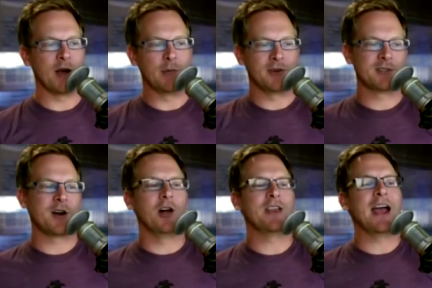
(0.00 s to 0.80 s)
Roberts
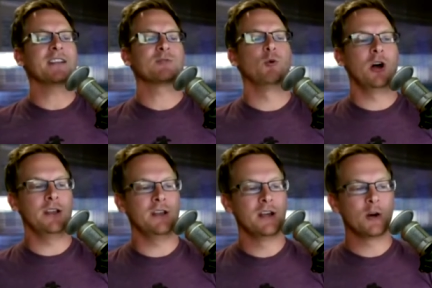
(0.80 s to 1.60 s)
called
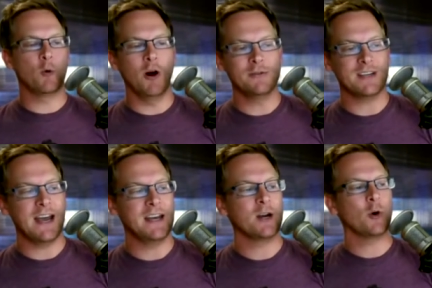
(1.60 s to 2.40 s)
X1, quote,
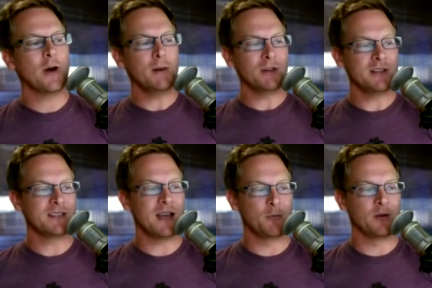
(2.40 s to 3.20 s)
an incredible
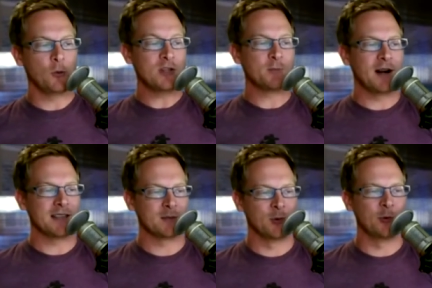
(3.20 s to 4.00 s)
example of what's
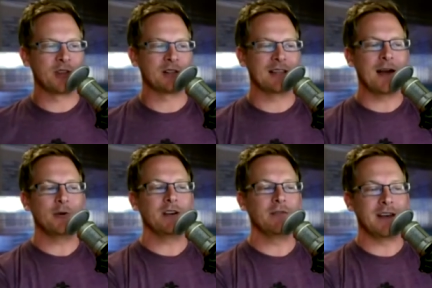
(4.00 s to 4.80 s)
possible with
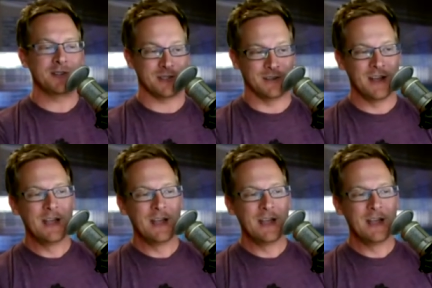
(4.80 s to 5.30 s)
cloud innovation,